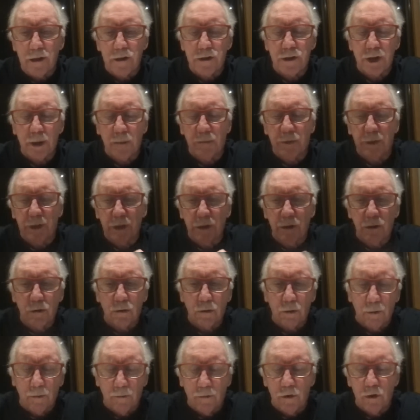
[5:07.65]
somebody who
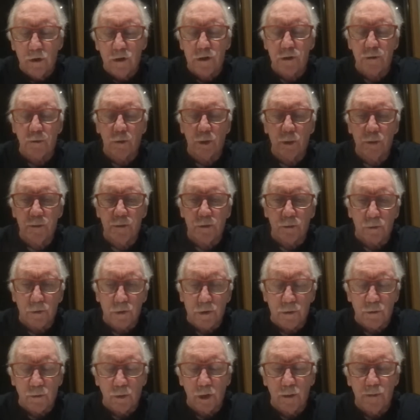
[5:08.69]
reverse sweeps or
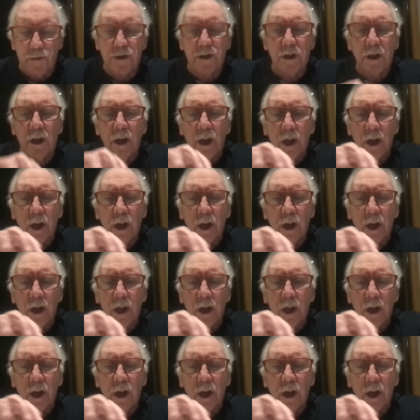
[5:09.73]
sweeps,